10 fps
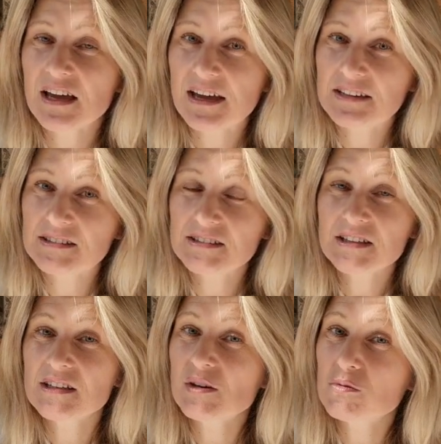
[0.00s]
And
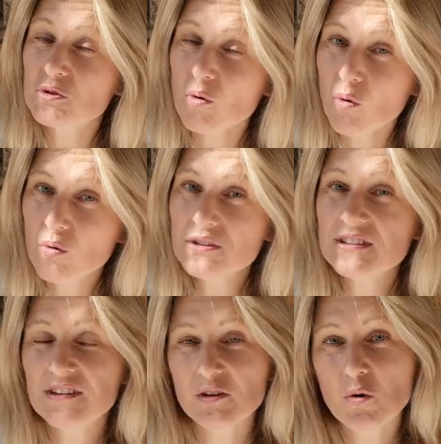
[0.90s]
they would
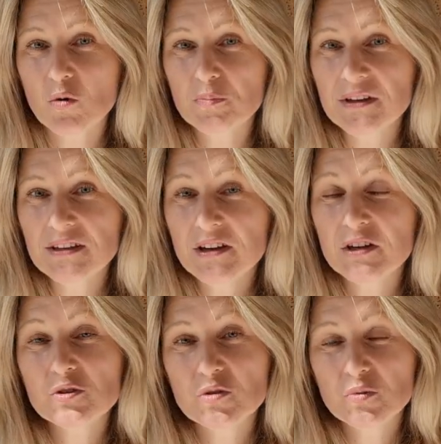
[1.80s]
order the copy
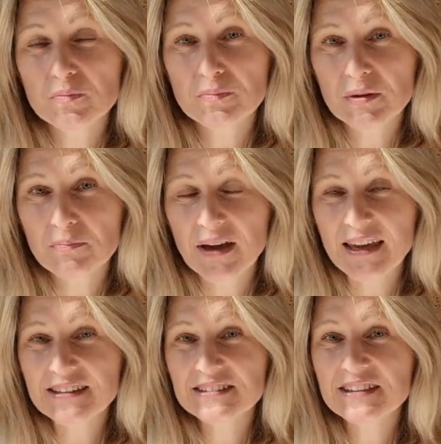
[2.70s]
to be
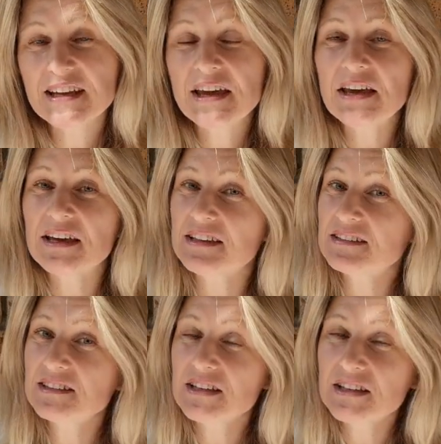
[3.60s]
made.
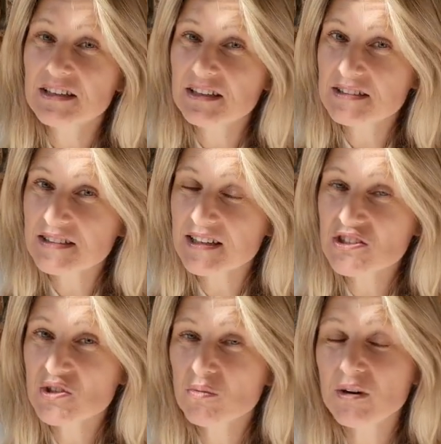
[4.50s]
And in
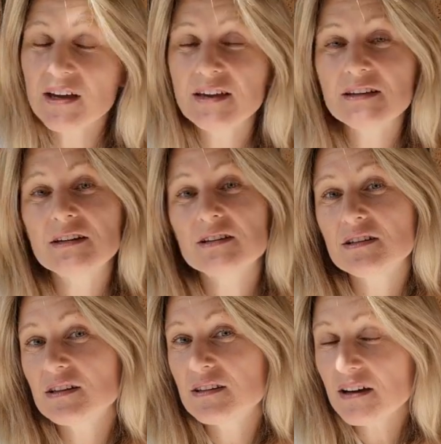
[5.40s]
such a way,
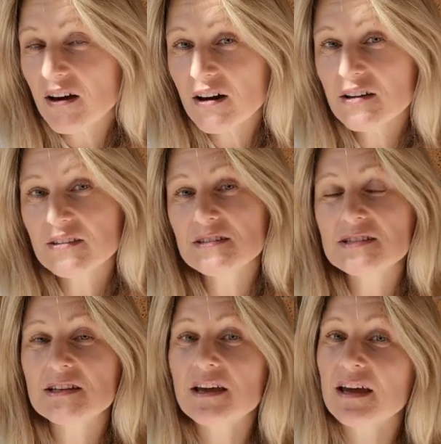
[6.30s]
the
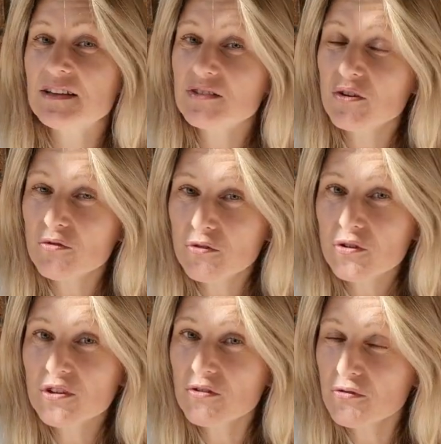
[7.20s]
others and
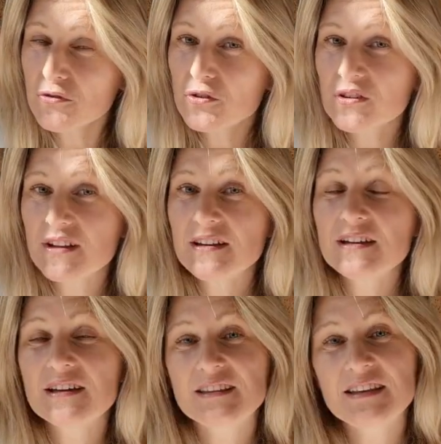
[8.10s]
further,
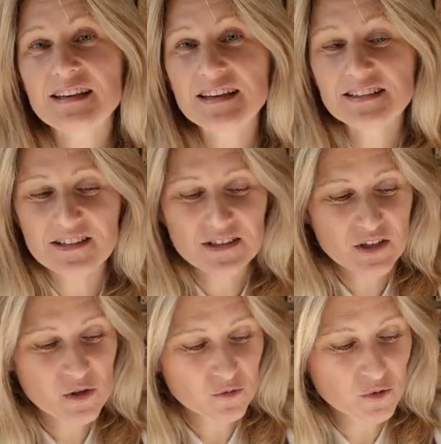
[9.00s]
the
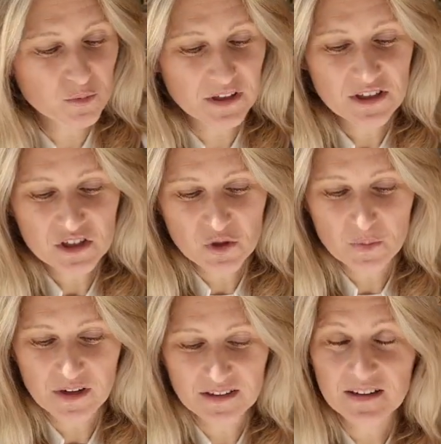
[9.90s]
letters would be
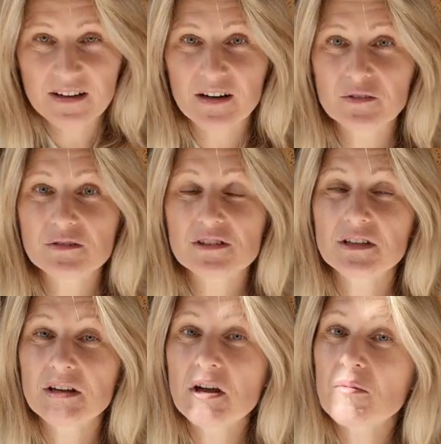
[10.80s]
spread around.
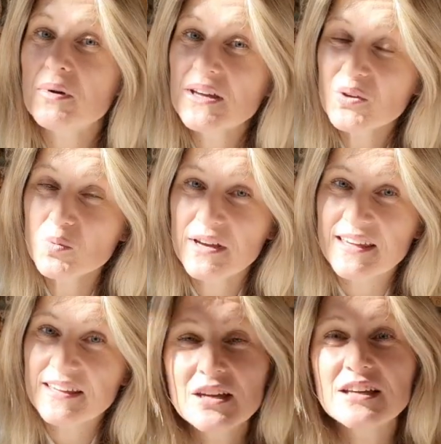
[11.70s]
By the
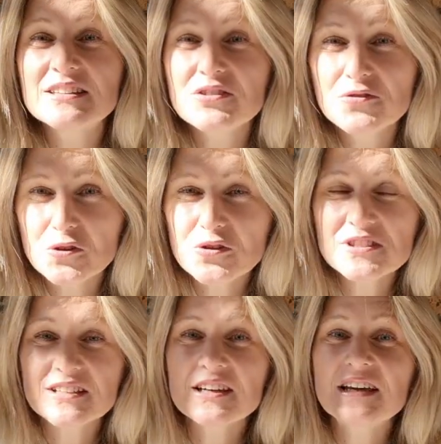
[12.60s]
way, in the
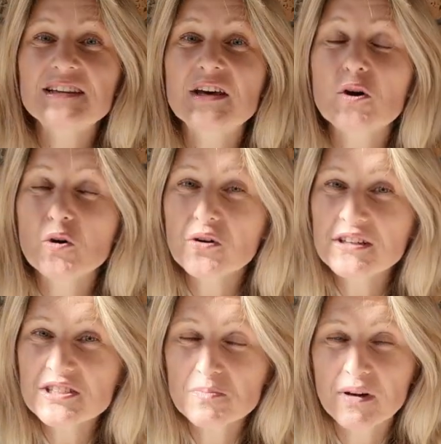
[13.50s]
first and the
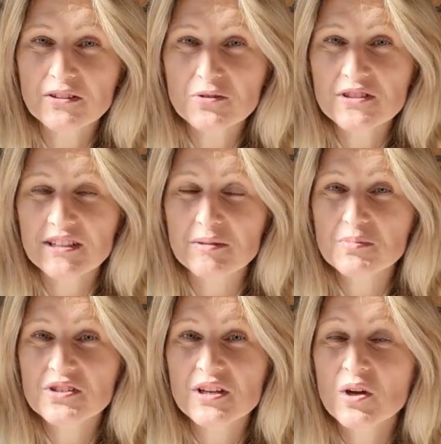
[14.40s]
earliest
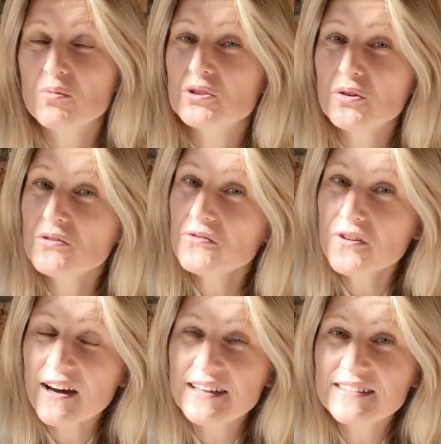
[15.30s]
manuscripts, we don't
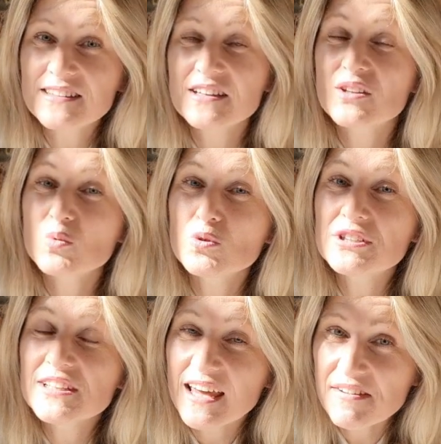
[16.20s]
find the
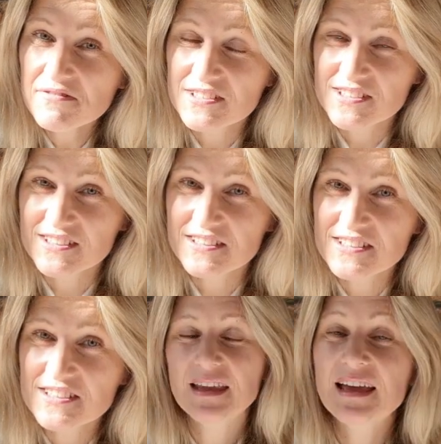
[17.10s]
word
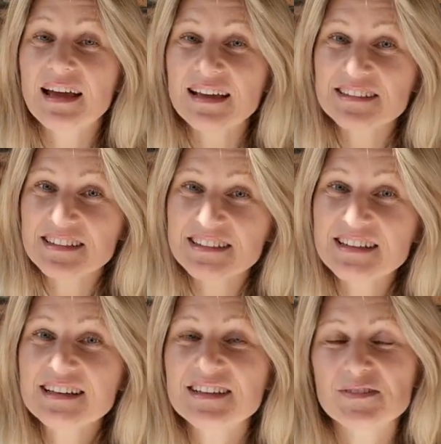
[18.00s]
Ephesus. And
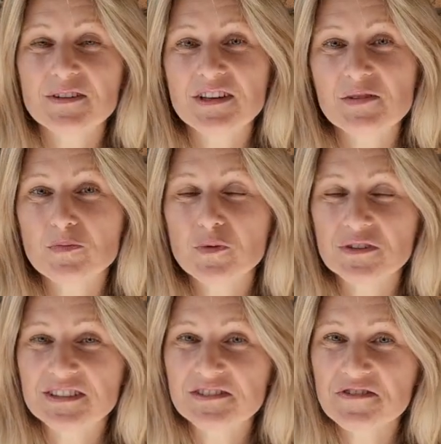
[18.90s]
another very
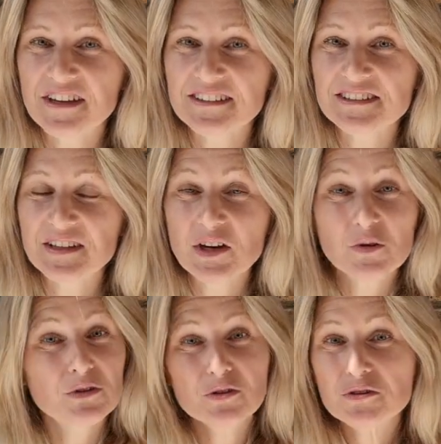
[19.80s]
important fact,
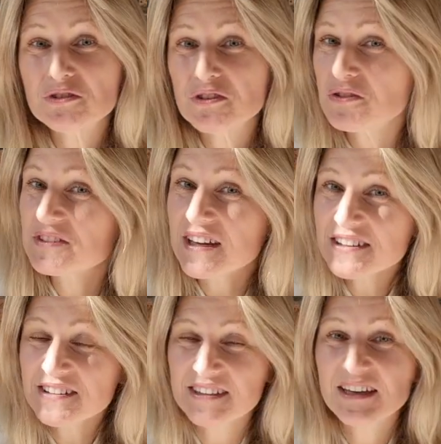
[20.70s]
we don't know
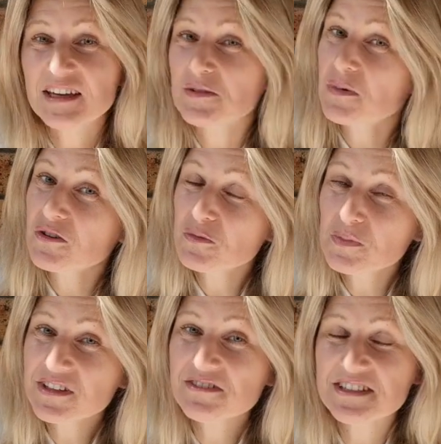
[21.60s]
nothing about
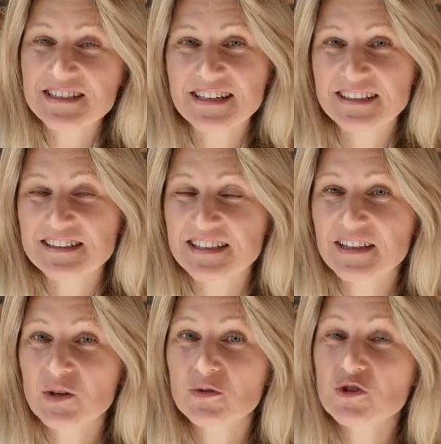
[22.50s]
previous letter
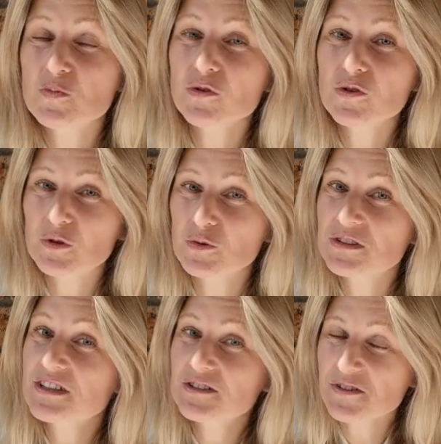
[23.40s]
which Paul
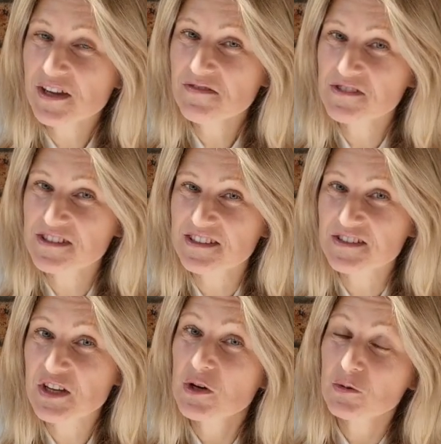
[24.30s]
wrote to
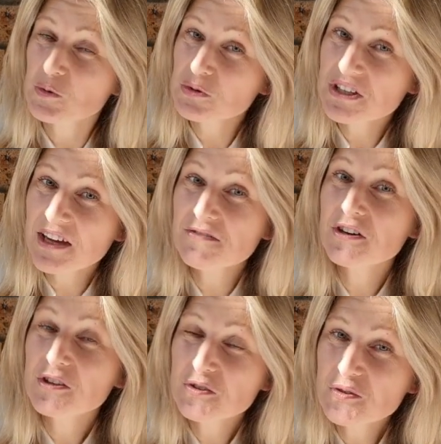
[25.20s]
Ephesus. We would have
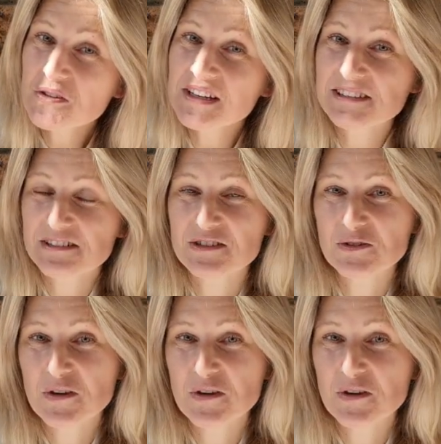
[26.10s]
two letters to